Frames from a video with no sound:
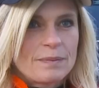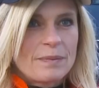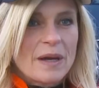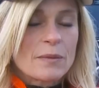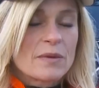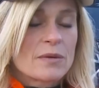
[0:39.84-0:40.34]

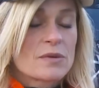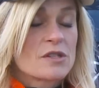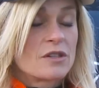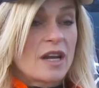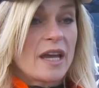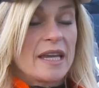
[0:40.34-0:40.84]
back when there was
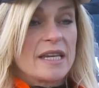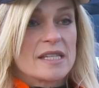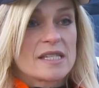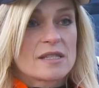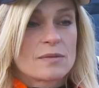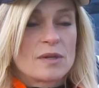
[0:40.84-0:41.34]
good
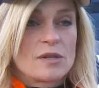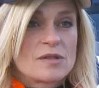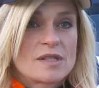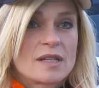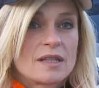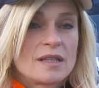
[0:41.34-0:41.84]
ice, we
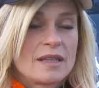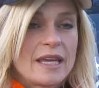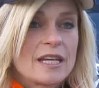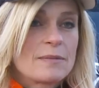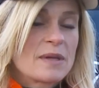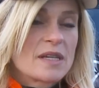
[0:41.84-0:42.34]
used to
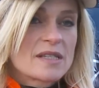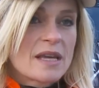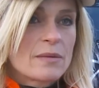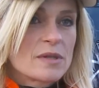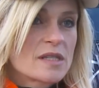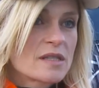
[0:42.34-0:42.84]
land because
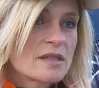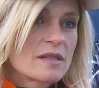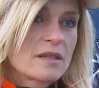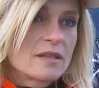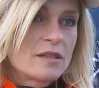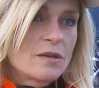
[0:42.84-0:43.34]
that was,
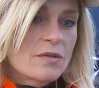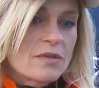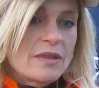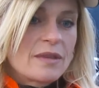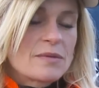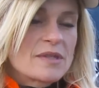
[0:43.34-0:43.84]
you know,
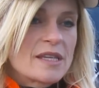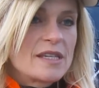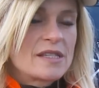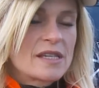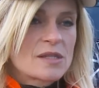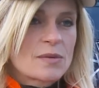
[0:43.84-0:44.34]
that was the
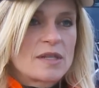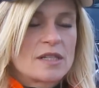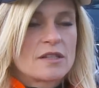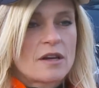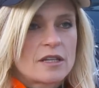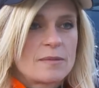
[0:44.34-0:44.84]
easiest way
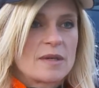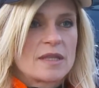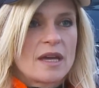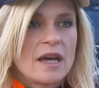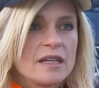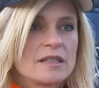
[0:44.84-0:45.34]
to document
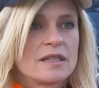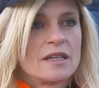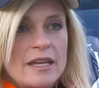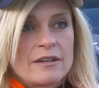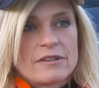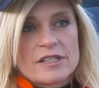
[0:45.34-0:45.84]
the hunt.
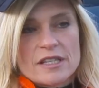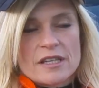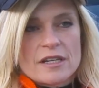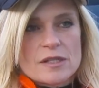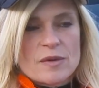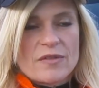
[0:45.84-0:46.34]
In recent
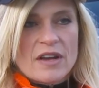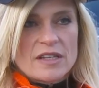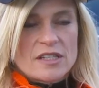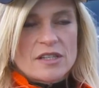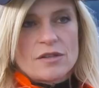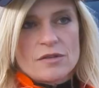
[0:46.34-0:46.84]
years, we've
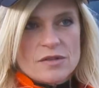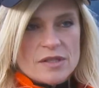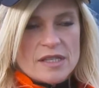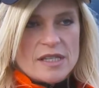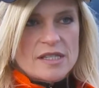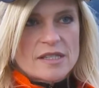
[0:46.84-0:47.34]
had to
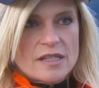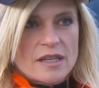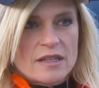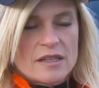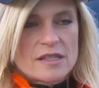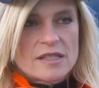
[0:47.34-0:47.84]
use these
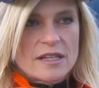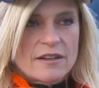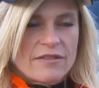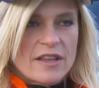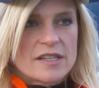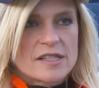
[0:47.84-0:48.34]
uh,
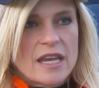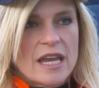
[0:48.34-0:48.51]
Cineflex